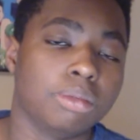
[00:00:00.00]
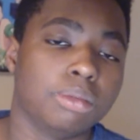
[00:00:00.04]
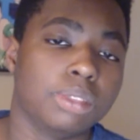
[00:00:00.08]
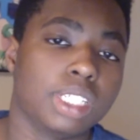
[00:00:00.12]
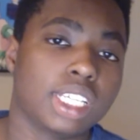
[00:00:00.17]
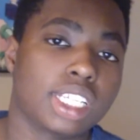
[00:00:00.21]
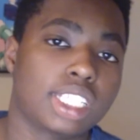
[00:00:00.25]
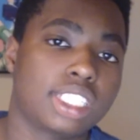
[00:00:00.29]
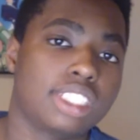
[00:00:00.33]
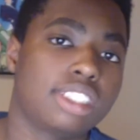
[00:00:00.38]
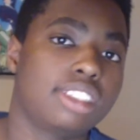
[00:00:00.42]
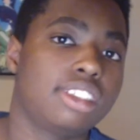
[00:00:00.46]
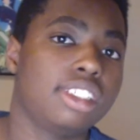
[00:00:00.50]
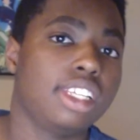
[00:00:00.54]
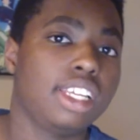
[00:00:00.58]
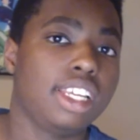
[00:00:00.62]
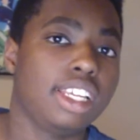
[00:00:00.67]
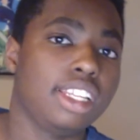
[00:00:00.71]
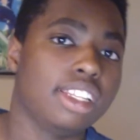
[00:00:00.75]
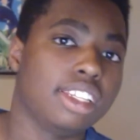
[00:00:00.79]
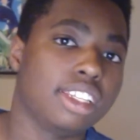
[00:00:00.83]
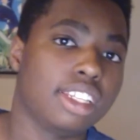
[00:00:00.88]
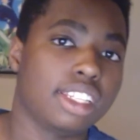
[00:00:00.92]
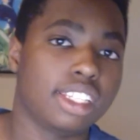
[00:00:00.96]

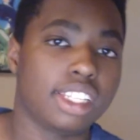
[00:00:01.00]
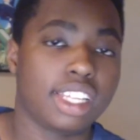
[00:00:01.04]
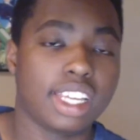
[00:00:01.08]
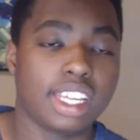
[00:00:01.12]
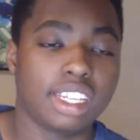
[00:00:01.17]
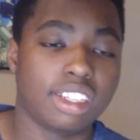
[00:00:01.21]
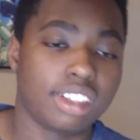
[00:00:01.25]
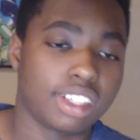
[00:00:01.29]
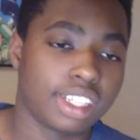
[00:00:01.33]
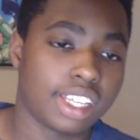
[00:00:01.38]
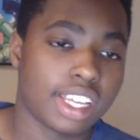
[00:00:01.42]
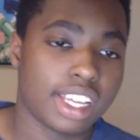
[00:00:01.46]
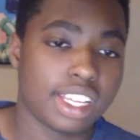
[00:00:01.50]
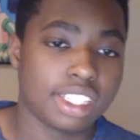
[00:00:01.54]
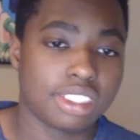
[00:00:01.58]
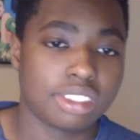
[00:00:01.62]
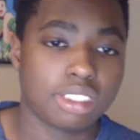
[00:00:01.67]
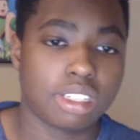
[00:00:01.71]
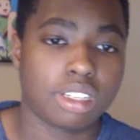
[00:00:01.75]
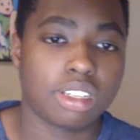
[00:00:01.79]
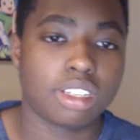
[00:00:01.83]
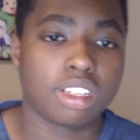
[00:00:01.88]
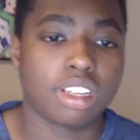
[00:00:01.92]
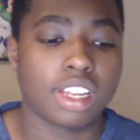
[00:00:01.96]
exceed the inner gates.
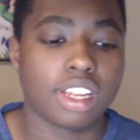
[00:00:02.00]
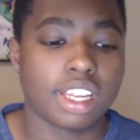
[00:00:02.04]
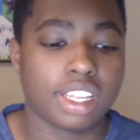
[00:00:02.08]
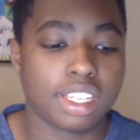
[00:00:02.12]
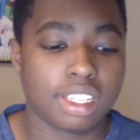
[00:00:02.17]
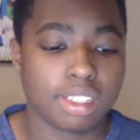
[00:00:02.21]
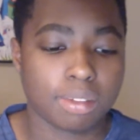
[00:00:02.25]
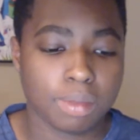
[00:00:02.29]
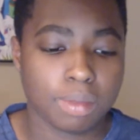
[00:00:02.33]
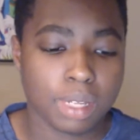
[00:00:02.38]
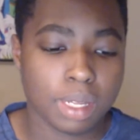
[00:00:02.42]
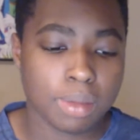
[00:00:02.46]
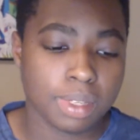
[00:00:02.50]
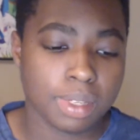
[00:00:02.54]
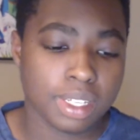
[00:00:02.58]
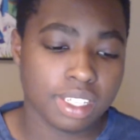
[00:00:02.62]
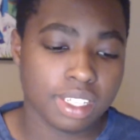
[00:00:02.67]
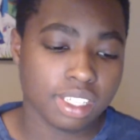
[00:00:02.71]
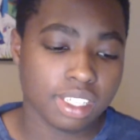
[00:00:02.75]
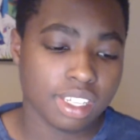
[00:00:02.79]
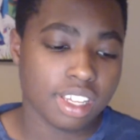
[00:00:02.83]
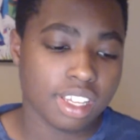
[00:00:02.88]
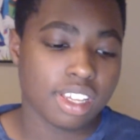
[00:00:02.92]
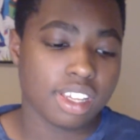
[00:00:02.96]
Like
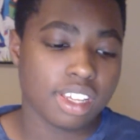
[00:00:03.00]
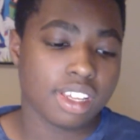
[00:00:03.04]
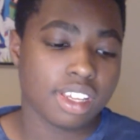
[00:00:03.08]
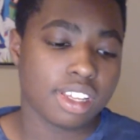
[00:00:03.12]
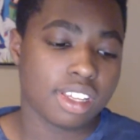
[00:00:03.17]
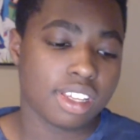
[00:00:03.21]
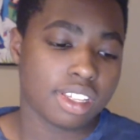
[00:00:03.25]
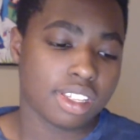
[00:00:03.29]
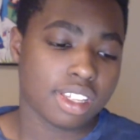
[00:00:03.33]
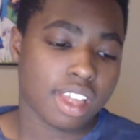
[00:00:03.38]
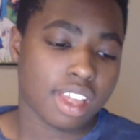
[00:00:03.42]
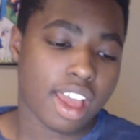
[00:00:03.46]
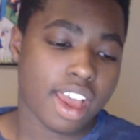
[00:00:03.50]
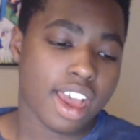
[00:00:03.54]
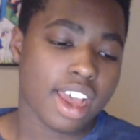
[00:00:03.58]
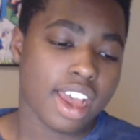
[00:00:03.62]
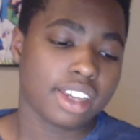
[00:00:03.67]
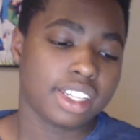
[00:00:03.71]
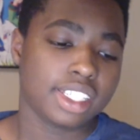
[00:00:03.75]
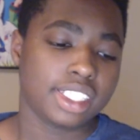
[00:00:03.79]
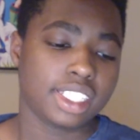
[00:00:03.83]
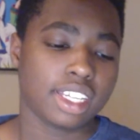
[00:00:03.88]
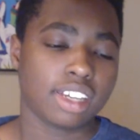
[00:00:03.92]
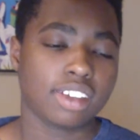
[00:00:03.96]
maybe, I
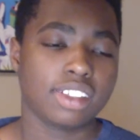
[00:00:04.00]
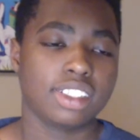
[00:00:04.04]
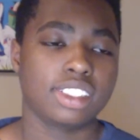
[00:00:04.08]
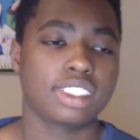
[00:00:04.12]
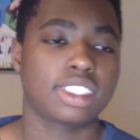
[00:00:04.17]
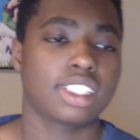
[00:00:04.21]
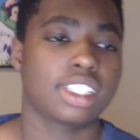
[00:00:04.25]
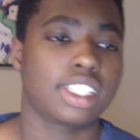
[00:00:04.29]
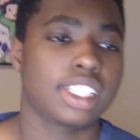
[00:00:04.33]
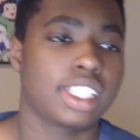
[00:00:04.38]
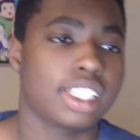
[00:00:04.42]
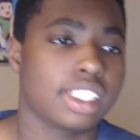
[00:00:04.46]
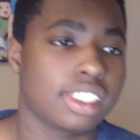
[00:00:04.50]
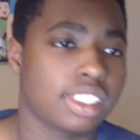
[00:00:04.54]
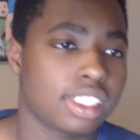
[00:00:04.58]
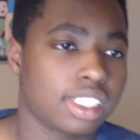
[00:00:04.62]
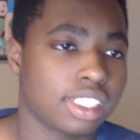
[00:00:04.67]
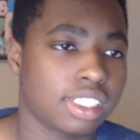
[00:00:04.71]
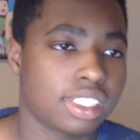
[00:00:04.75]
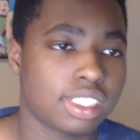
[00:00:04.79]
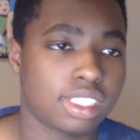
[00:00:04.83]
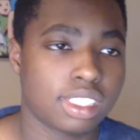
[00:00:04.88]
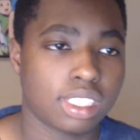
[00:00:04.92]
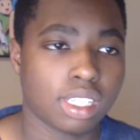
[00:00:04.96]
highly doubt he's gonna get
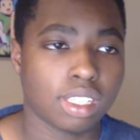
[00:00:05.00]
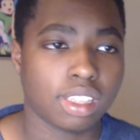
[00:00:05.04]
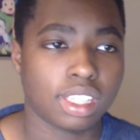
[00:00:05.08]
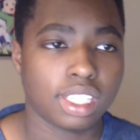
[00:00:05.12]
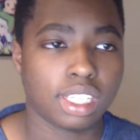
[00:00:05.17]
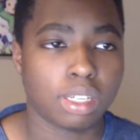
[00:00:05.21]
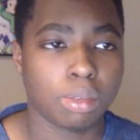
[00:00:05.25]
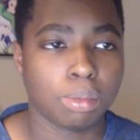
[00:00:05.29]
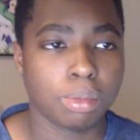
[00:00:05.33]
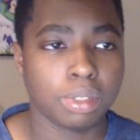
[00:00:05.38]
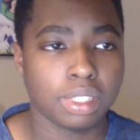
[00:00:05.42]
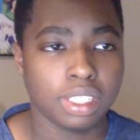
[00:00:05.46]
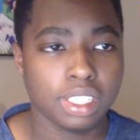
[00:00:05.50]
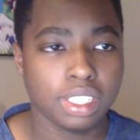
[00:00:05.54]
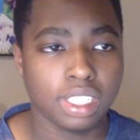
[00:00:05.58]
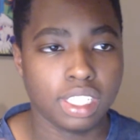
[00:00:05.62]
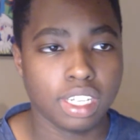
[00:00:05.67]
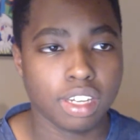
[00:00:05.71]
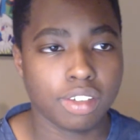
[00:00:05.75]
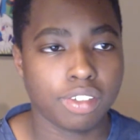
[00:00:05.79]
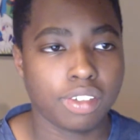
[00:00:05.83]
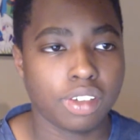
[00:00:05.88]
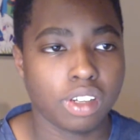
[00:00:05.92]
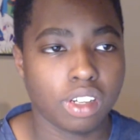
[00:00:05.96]
just something completely
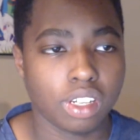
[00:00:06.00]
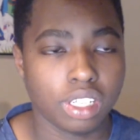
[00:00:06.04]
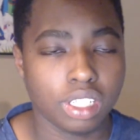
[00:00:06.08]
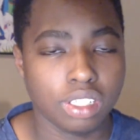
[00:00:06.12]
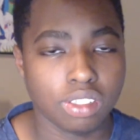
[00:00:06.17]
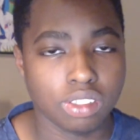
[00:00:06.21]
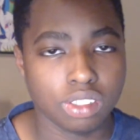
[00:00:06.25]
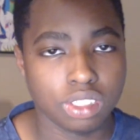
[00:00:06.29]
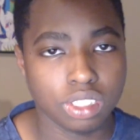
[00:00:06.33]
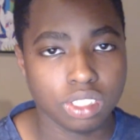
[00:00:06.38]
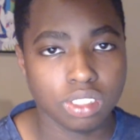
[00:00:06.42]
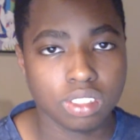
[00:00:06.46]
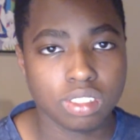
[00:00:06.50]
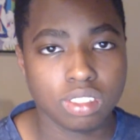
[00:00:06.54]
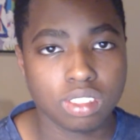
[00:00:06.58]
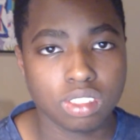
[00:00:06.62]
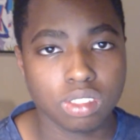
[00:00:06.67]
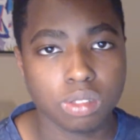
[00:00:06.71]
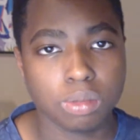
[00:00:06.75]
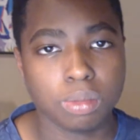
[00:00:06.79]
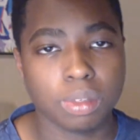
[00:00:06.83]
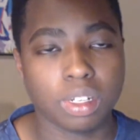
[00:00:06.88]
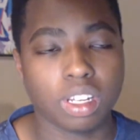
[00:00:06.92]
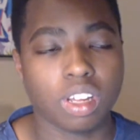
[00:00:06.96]
different or use
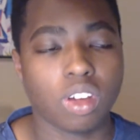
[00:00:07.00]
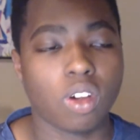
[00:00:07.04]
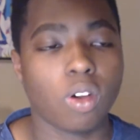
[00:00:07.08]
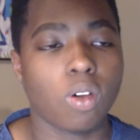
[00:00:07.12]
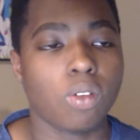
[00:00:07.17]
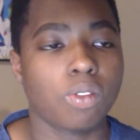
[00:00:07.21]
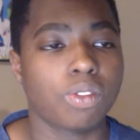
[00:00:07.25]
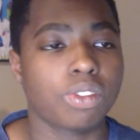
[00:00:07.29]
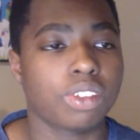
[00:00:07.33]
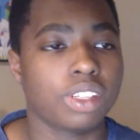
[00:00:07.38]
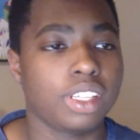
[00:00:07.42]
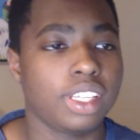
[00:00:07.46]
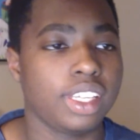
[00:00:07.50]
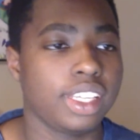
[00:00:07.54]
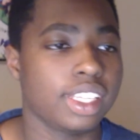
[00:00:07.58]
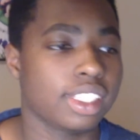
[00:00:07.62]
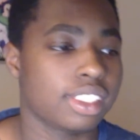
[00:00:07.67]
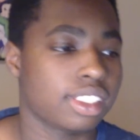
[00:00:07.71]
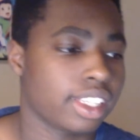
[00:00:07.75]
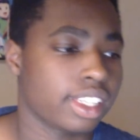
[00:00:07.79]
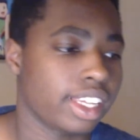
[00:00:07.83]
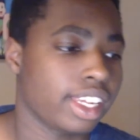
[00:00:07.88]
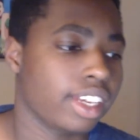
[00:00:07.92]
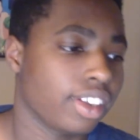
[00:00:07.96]
jutsu, but hopefully he
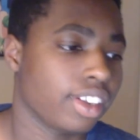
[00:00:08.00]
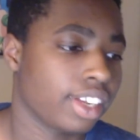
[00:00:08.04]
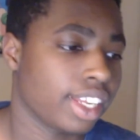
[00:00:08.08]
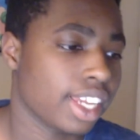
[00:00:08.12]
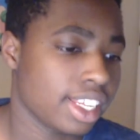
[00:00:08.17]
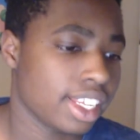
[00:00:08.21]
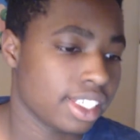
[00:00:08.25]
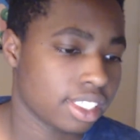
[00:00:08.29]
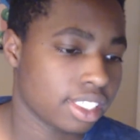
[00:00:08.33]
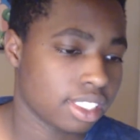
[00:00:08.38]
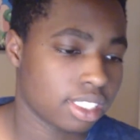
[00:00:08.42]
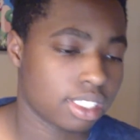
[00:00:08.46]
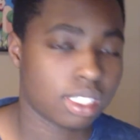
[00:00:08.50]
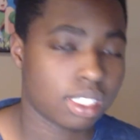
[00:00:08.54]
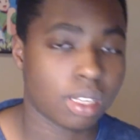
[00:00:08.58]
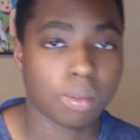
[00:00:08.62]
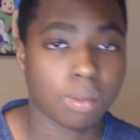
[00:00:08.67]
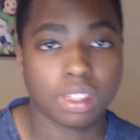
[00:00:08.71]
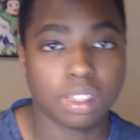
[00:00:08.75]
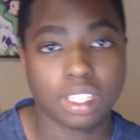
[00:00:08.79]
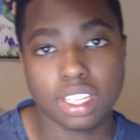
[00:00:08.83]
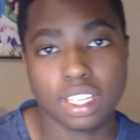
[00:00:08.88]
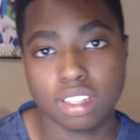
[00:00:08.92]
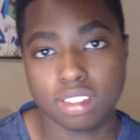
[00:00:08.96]
gets the inner gates and
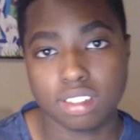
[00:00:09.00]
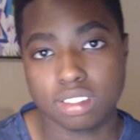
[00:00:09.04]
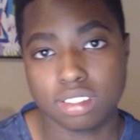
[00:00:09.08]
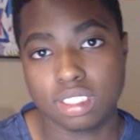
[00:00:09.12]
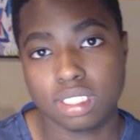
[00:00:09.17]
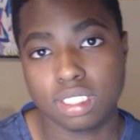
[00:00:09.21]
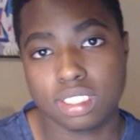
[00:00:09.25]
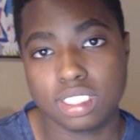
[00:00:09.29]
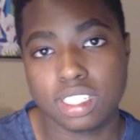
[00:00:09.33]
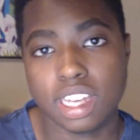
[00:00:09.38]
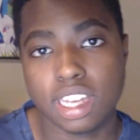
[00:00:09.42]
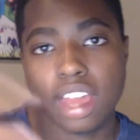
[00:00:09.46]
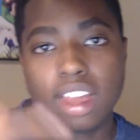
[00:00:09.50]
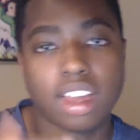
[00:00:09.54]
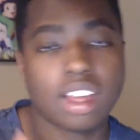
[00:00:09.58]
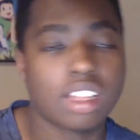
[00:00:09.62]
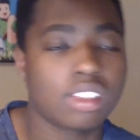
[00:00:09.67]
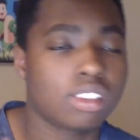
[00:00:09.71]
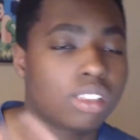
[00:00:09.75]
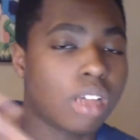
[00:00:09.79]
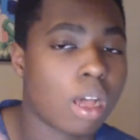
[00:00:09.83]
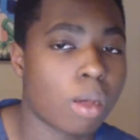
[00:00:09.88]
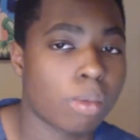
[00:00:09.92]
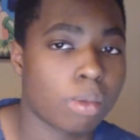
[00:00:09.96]
something else to stack
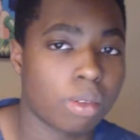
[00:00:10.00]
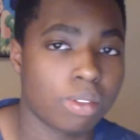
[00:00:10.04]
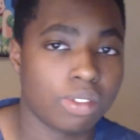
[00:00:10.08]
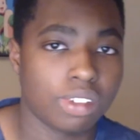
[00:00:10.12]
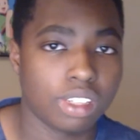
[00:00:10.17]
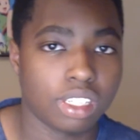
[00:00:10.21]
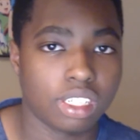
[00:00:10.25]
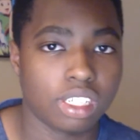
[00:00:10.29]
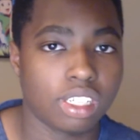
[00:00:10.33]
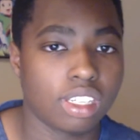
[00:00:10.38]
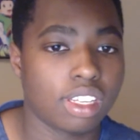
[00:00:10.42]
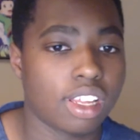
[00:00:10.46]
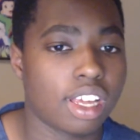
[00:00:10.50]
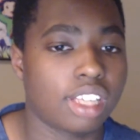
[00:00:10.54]
on top of it.